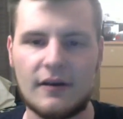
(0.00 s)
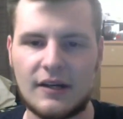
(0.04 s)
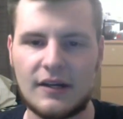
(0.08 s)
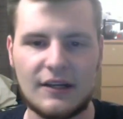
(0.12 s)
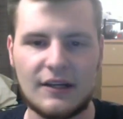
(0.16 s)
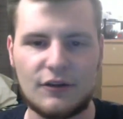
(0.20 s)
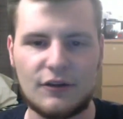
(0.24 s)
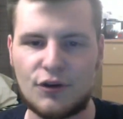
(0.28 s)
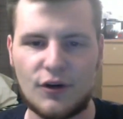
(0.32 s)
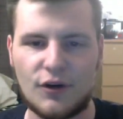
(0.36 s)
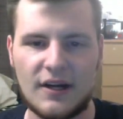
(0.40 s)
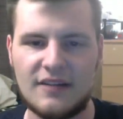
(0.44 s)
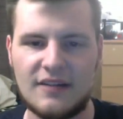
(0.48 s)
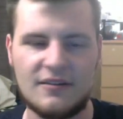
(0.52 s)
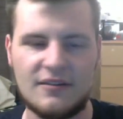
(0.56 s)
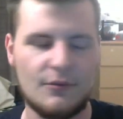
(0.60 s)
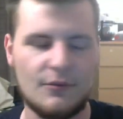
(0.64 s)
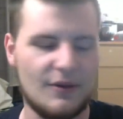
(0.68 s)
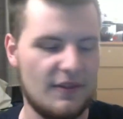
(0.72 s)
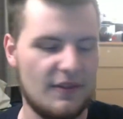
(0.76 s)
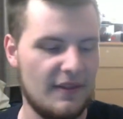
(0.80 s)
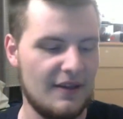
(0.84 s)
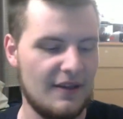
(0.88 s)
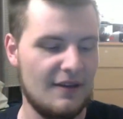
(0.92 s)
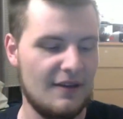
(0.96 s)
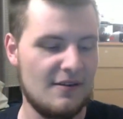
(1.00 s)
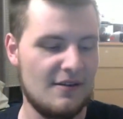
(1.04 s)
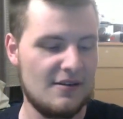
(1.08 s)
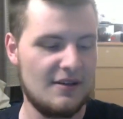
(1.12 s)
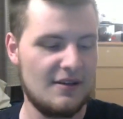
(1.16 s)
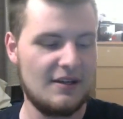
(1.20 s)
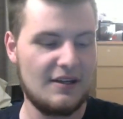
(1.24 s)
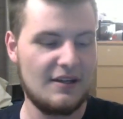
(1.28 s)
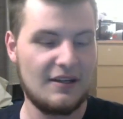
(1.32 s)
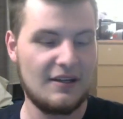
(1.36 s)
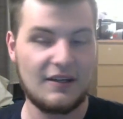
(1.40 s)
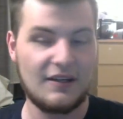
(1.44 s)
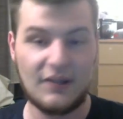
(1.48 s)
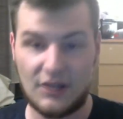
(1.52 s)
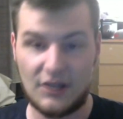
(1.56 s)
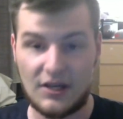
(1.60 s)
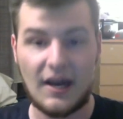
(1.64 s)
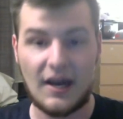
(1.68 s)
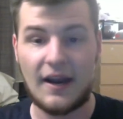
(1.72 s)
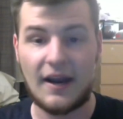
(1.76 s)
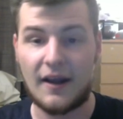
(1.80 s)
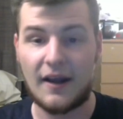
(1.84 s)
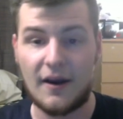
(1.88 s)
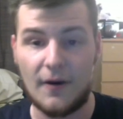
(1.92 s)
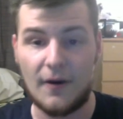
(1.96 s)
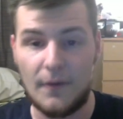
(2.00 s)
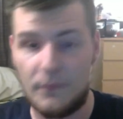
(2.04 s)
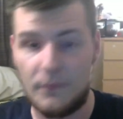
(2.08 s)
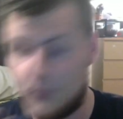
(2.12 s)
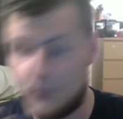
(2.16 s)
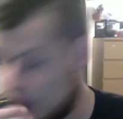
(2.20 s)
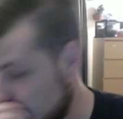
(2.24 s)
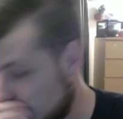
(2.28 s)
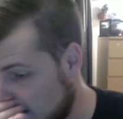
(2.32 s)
gets crazy with it, you got to go.